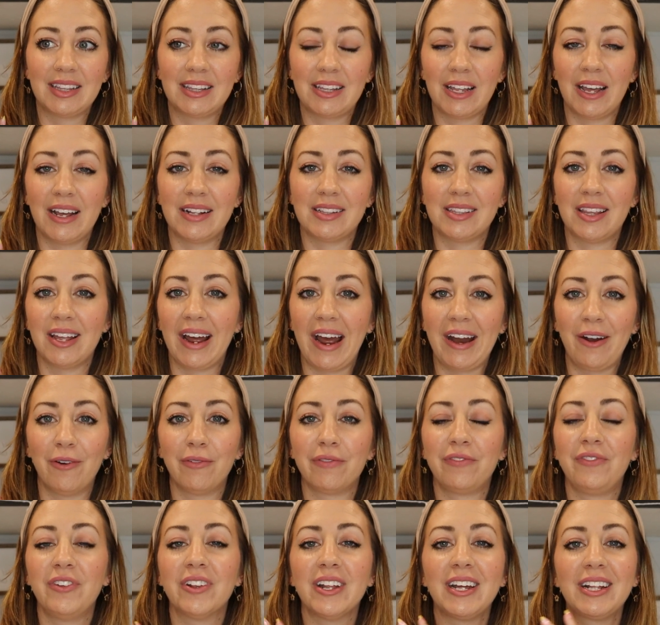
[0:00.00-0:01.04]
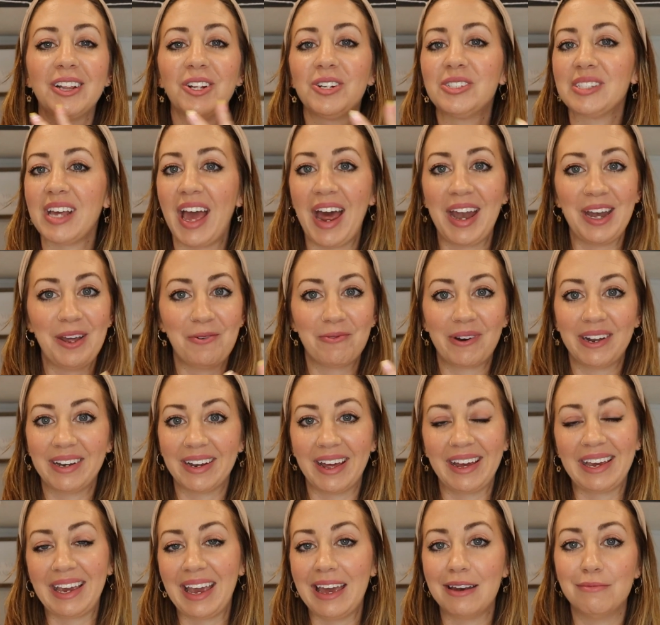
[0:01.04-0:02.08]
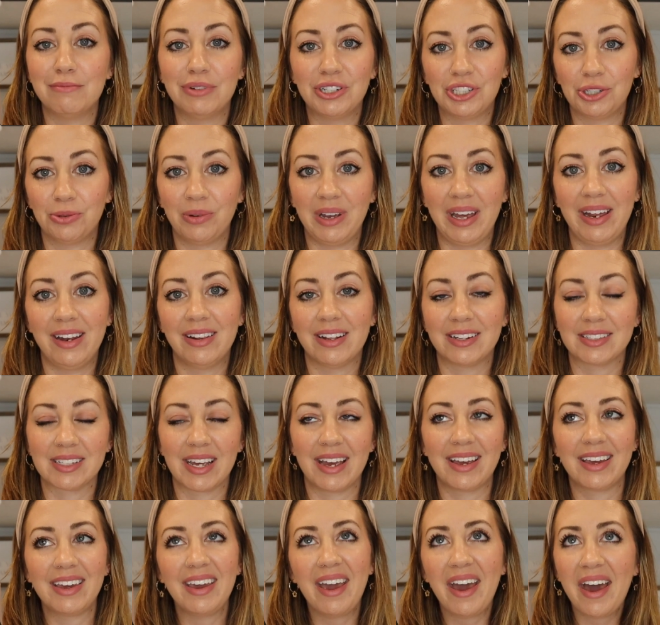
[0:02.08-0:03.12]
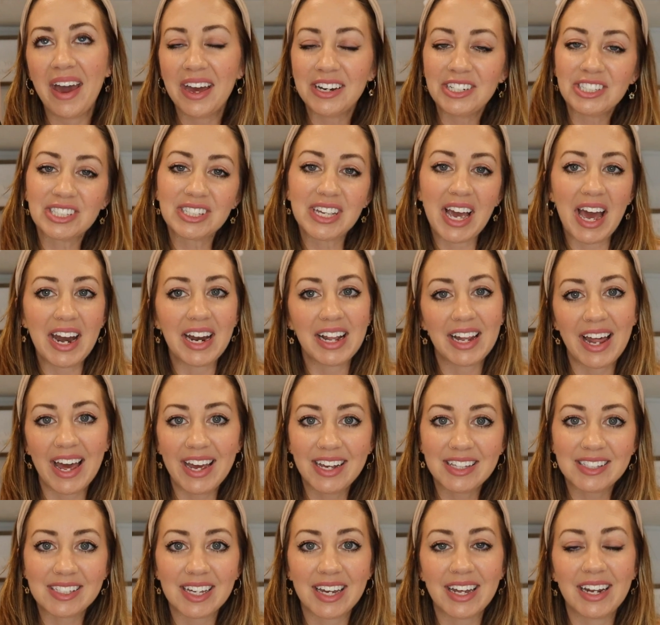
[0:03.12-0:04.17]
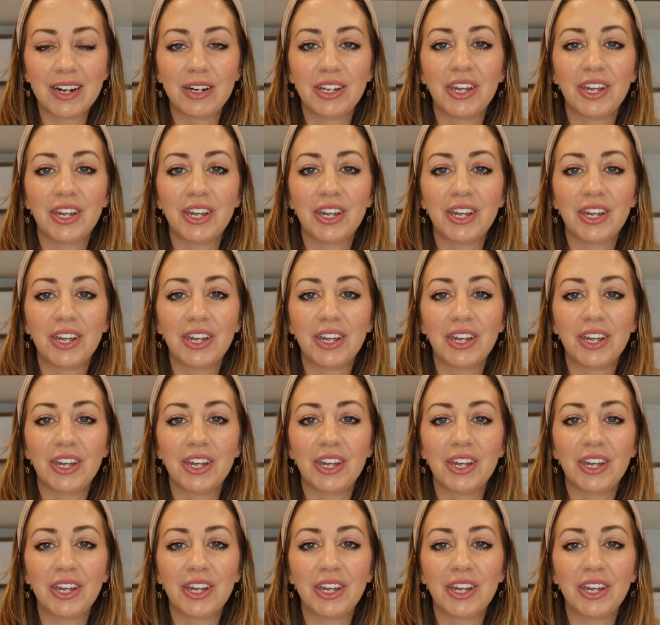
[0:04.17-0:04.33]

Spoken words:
I don't feel like there's anyone like in between that's like, yeah, I just kind of liked it.